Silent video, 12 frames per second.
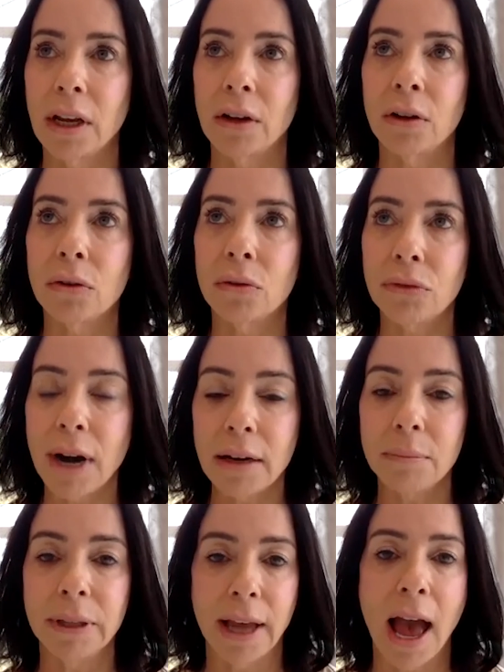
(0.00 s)

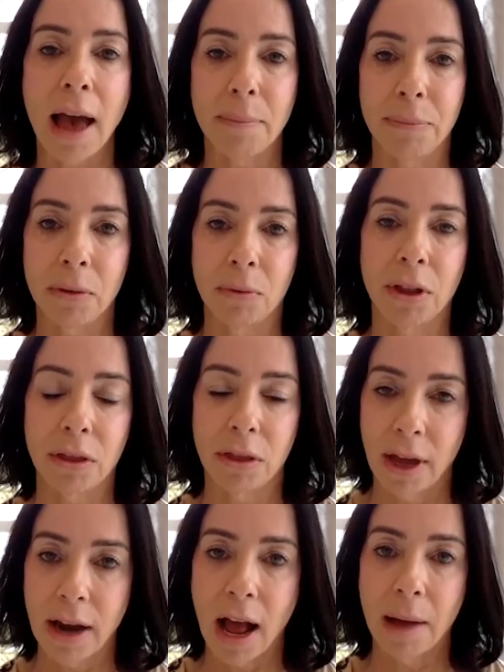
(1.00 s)
incredibly happy with
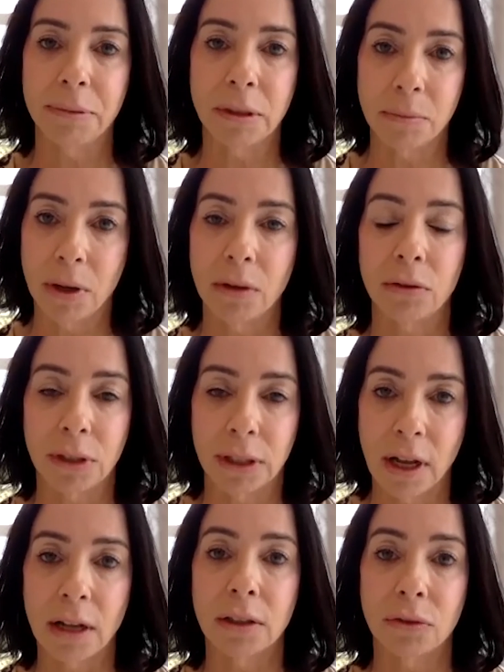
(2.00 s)
an optimal
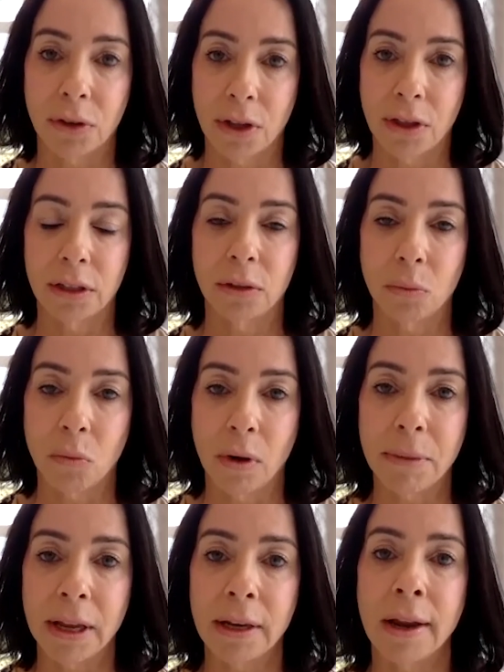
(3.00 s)
result for this
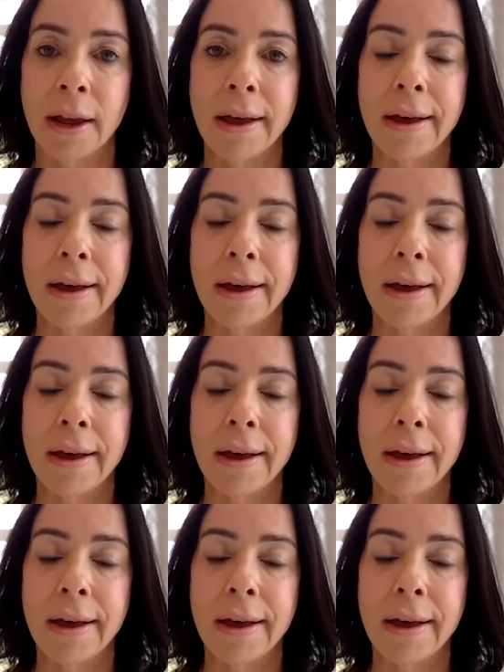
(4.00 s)
woman.